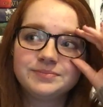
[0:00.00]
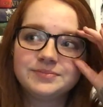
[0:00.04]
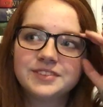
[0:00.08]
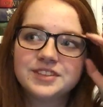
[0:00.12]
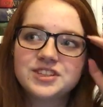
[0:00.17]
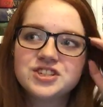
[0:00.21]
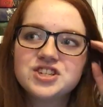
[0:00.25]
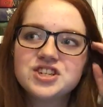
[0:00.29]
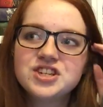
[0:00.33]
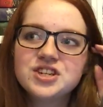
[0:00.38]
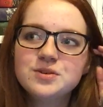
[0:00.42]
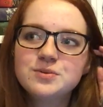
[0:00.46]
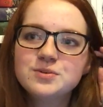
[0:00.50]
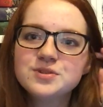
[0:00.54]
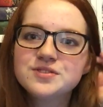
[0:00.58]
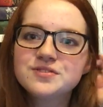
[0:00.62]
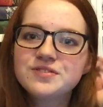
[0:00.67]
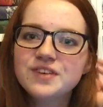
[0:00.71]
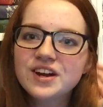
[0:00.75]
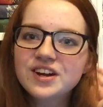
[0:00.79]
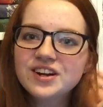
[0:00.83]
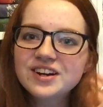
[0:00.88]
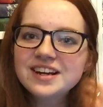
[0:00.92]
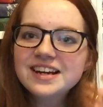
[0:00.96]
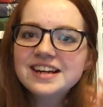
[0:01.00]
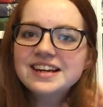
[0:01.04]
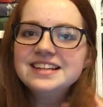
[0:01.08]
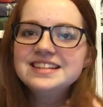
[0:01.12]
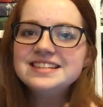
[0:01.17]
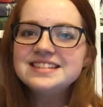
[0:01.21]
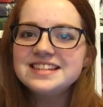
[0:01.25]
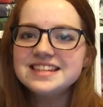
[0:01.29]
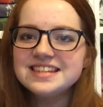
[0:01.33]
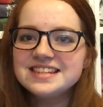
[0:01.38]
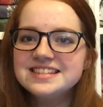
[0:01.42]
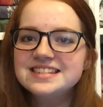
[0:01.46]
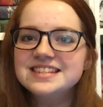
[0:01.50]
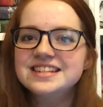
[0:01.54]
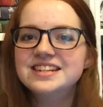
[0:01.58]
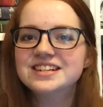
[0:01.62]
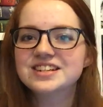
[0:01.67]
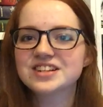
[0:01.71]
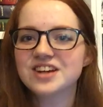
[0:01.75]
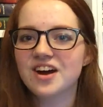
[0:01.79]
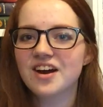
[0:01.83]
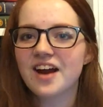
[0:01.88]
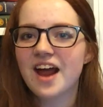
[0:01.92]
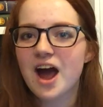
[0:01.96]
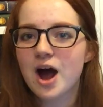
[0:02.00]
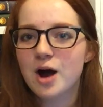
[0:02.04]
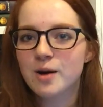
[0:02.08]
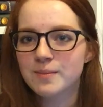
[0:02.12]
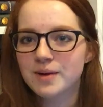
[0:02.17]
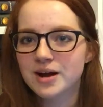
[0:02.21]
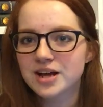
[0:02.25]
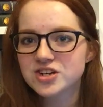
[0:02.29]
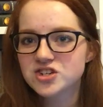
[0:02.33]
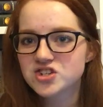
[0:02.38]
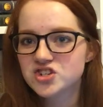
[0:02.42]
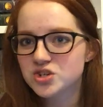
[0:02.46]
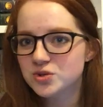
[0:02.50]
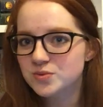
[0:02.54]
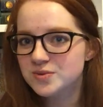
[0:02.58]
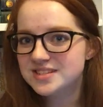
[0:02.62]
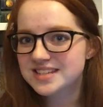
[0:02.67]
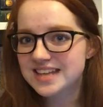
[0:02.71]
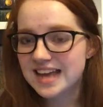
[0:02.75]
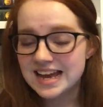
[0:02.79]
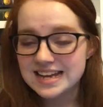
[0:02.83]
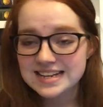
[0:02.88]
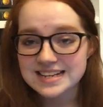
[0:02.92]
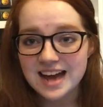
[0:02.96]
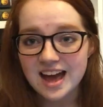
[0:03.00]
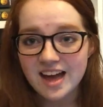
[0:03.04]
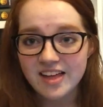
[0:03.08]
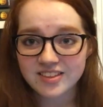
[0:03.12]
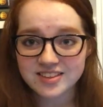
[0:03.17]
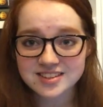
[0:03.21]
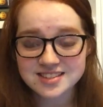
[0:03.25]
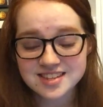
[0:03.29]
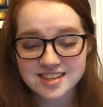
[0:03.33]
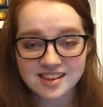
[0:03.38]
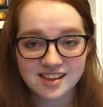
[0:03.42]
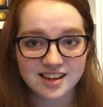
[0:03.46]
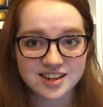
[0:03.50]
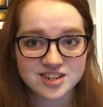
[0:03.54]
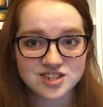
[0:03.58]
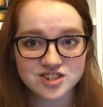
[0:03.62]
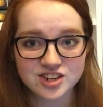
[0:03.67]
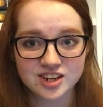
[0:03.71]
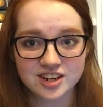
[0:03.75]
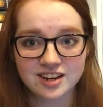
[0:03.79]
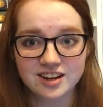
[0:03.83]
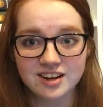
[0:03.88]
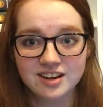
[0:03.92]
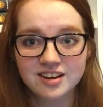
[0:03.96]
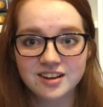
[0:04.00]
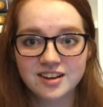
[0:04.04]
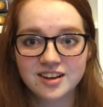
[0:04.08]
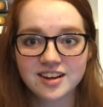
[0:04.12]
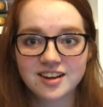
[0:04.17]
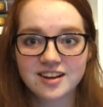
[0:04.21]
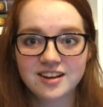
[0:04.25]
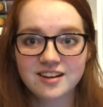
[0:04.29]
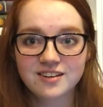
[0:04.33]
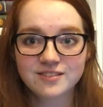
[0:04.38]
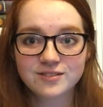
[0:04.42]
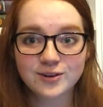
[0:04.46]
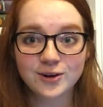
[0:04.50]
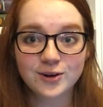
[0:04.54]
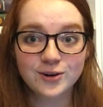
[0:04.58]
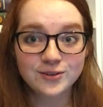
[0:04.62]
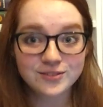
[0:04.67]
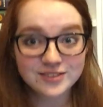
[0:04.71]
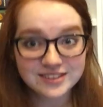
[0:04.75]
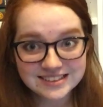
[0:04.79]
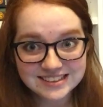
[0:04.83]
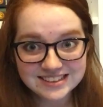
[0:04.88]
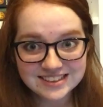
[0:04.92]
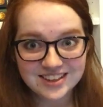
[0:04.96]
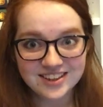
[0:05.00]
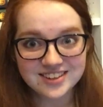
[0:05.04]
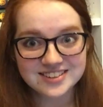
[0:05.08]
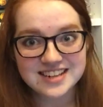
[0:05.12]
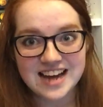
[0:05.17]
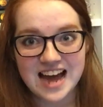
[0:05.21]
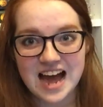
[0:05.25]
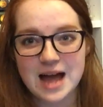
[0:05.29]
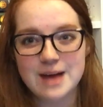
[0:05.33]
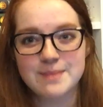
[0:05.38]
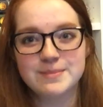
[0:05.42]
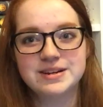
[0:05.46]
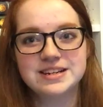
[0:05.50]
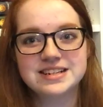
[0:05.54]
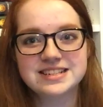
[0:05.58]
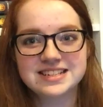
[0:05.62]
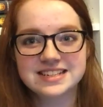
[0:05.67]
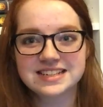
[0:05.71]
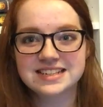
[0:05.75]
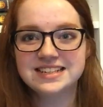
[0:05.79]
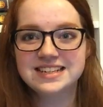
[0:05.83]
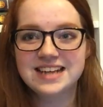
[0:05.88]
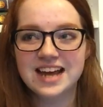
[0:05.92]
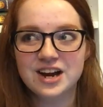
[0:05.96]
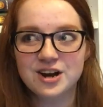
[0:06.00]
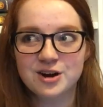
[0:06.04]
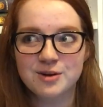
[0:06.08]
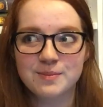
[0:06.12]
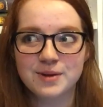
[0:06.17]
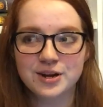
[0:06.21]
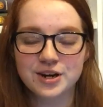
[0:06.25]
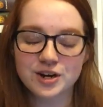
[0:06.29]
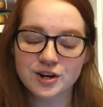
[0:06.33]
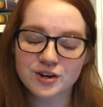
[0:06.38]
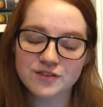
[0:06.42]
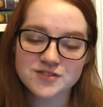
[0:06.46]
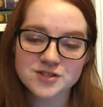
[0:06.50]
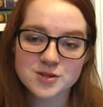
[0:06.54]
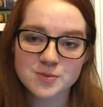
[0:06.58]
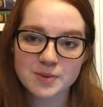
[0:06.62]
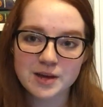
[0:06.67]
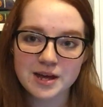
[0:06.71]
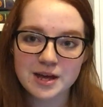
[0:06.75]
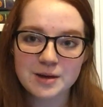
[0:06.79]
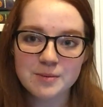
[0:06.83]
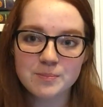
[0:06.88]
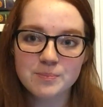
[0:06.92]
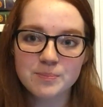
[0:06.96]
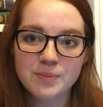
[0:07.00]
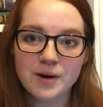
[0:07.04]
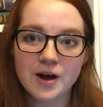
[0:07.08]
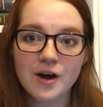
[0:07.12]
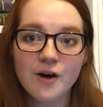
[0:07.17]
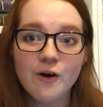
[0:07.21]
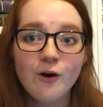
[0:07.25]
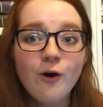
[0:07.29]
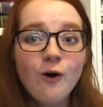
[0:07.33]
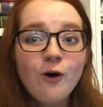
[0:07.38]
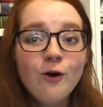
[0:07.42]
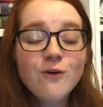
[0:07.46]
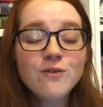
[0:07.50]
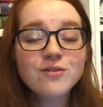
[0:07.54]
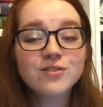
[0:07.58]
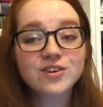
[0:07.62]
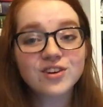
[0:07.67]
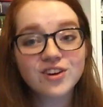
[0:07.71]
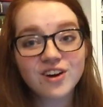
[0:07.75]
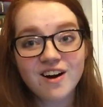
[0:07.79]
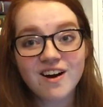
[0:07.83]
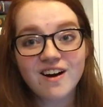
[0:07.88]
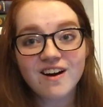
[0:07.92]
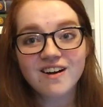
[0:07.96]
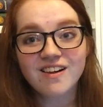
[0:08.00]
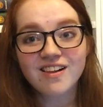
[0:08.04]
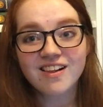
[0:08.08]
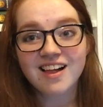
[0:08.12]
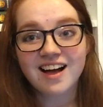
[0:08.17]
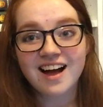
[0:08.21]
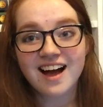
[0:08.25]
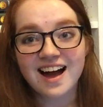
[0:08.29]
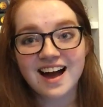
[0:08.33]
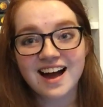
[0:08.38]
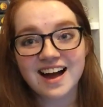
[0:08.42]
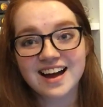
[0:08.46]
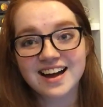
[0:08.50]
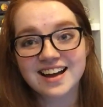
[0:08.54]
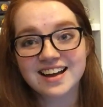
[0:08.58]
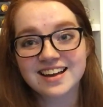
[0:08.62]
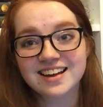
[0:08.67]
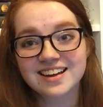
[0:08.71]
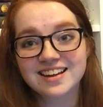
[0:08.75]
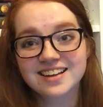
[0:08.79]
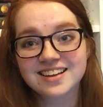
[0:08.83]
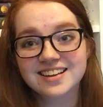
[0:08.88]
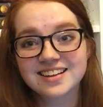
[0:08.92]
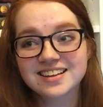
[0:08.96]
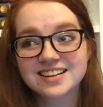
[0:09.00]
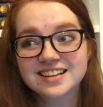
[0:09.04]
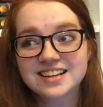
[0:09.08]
She was very insistent on how much she was anti the selection for a really long time, and it did get on my nerves a bit, but overall, I